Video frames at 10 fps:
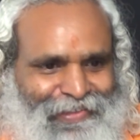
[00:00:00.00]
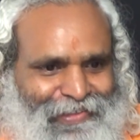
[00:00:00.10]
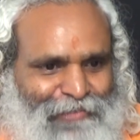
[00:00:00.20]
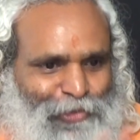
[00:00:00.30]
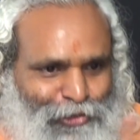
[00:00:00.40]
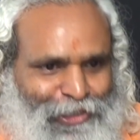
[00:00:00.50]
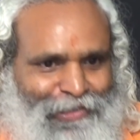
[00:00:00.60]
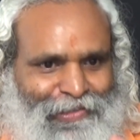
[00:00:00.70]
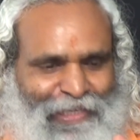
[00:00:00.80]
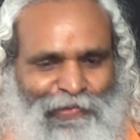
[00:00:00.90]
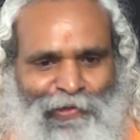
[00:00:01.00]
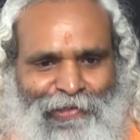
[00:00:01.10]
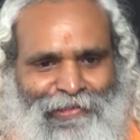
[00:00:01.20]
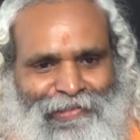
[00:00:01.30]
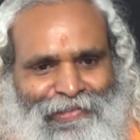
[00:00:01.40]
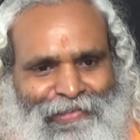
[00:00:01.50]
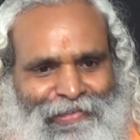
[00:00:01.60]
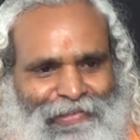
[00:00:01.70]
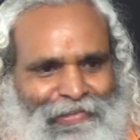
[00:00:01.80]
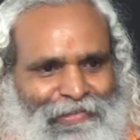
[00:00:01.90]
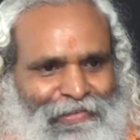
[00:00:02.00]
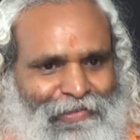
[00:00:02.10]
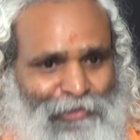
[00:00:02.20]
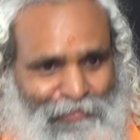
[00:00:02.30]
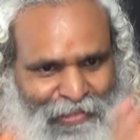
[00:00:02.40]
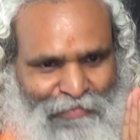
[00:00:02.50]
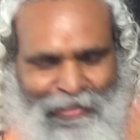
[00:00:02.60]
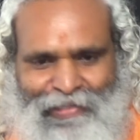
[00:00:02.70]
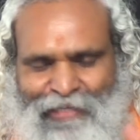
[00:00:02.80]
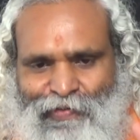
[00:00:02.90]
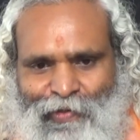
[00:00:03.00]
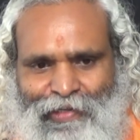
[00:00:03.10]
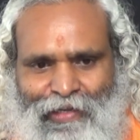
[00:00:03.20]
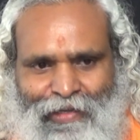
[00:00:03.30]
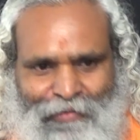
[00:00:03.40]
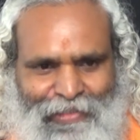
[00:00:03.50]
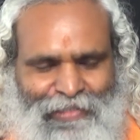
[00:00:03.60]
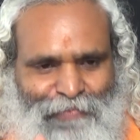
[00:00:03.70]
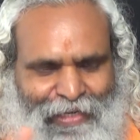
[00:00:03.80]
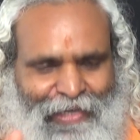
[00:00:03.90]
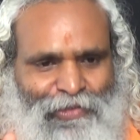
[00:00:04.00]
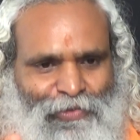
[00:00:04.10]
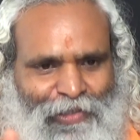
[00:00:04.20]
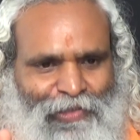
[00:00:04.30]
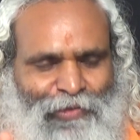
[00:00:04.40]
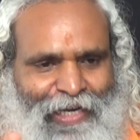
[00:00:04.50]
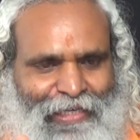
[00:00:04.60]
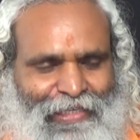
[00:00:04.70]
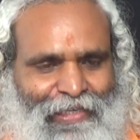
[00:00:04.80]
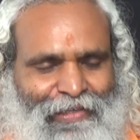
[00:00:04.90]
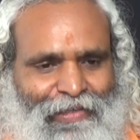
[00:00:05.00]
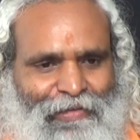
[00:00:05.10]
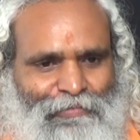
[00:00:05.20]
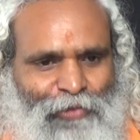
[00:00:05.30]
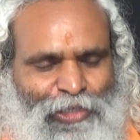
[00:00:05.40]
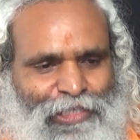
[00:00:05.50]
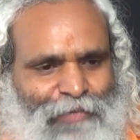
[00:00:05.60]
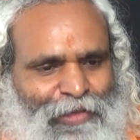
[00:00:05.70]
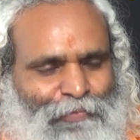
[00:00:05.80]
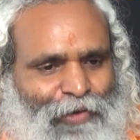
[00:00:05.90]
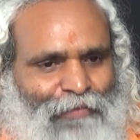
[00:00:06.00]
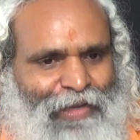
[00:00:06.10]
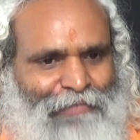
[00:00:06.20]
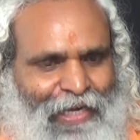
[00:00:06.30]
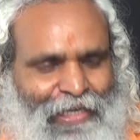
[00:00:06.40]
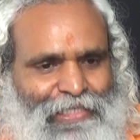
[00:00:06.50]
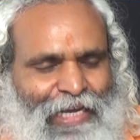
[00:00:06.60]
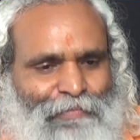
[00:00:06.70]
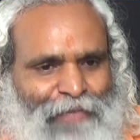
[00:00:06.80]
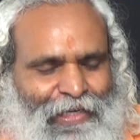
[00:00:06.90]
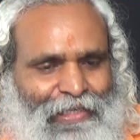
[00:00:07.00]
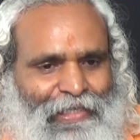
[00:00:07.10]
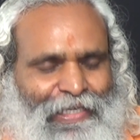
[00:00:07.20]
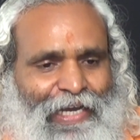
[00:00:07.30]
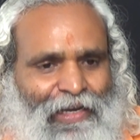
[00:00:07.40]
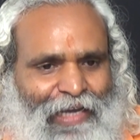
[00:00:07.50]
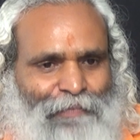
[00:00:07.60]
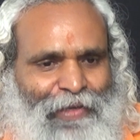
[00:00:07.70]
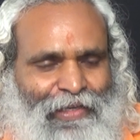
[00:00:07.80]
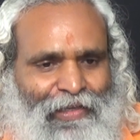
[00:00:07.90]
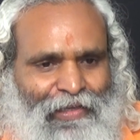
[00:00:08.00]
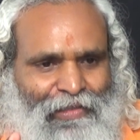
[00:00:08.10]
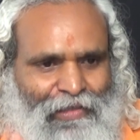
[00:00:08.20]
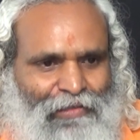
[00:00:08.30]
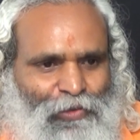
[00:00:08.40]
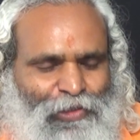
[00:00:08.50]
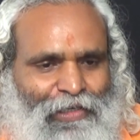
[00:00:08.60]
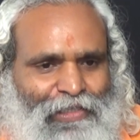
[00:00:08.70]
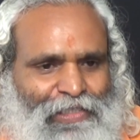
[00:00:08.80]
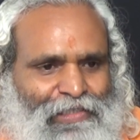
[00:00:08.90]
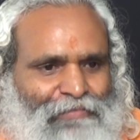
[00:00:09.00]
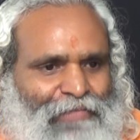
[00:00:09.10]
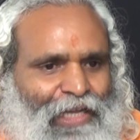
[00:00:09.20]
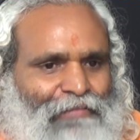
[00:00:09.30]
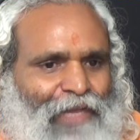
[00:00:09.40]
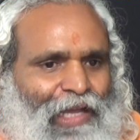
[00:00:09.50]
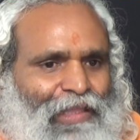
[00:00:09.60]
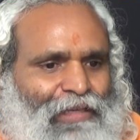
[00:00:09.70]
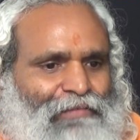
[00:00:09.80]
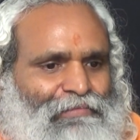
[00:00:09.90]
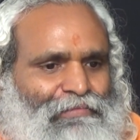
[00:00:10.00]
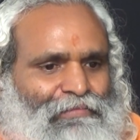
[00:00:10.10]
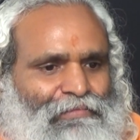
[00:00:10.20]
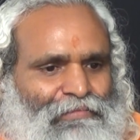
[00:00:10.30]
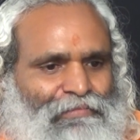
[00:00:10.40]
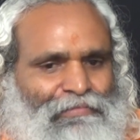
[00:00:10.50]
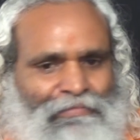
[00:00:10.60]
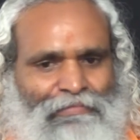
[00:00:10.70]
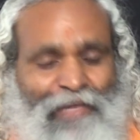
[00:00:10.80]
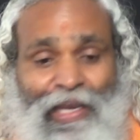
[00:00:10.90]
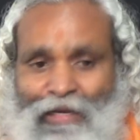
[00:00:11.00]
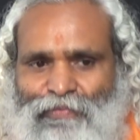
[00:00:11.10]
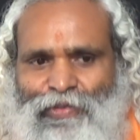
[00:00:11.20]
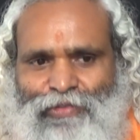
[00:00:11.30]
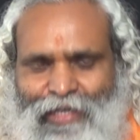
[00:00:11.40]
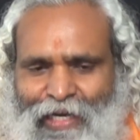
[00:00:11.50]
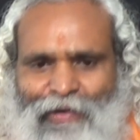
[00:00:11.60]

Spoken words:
Confusion, that fellow. We must bring that fellow. Because in fact, I was going through an article. Most of the problem that has happened in India are happening, the root cause is Mahatma Gandhi. Very unfortunate.